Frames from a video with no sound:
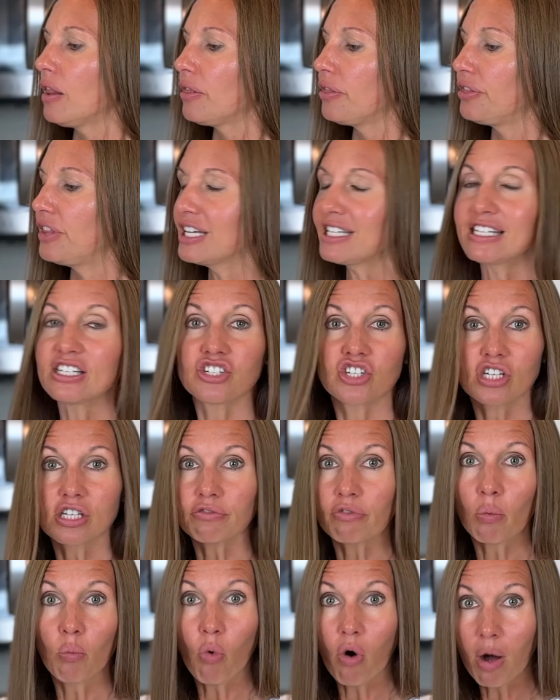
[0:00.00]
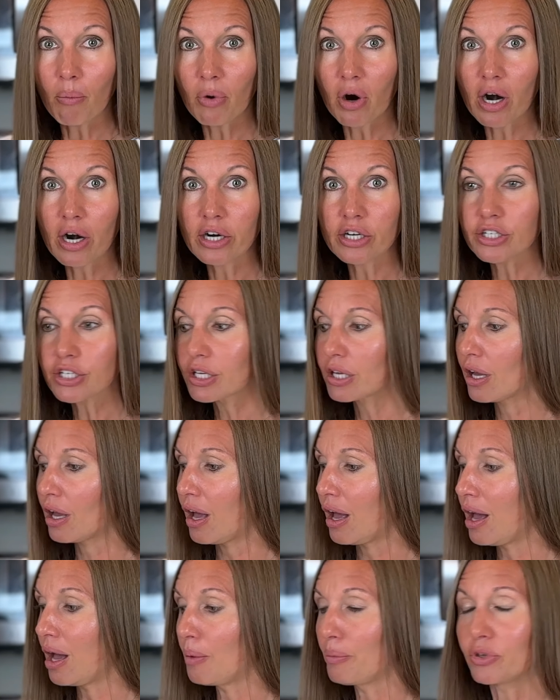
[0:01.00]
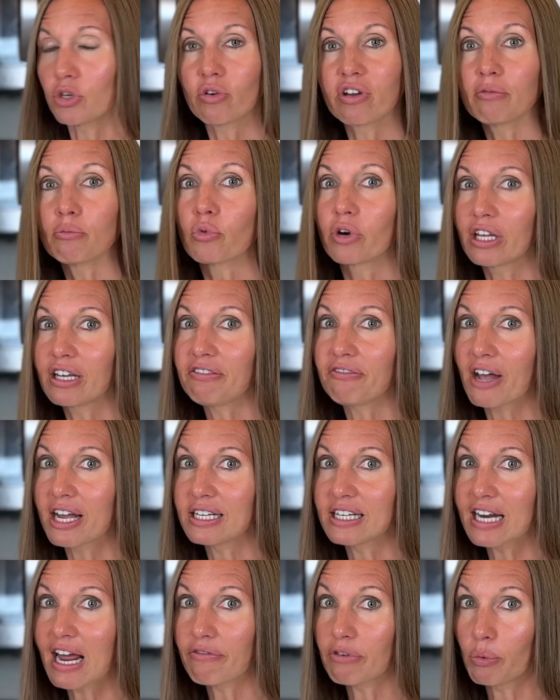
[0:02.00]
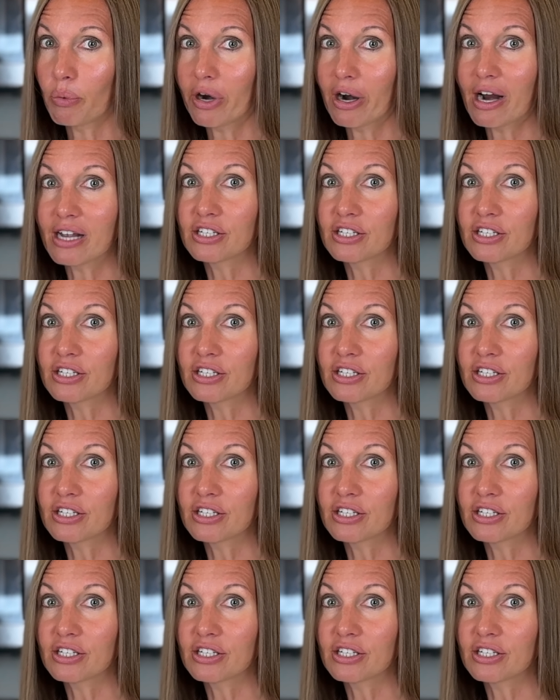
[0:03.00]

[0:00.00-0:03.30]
This is just from Walmart. You can really find it everywhere.